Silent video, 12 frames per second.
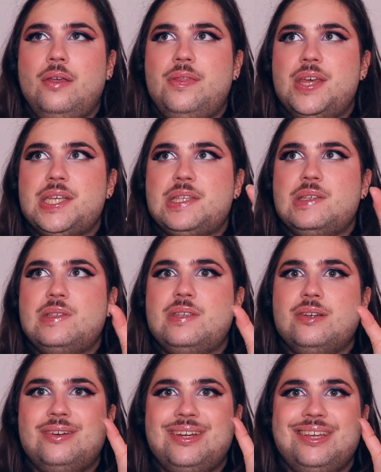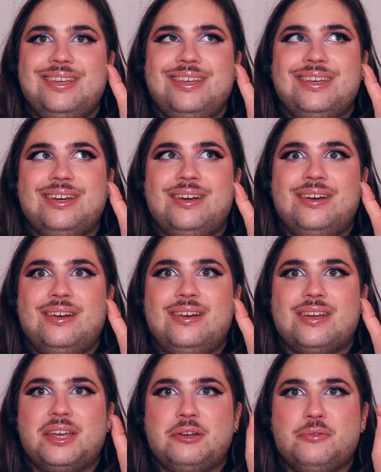this is the only
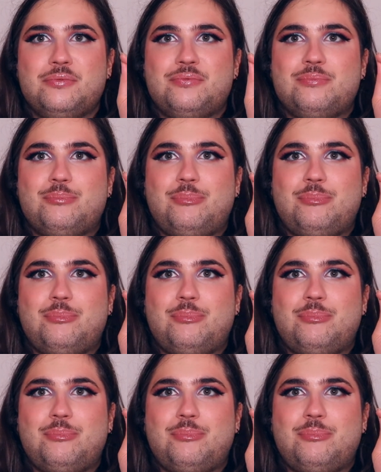kind of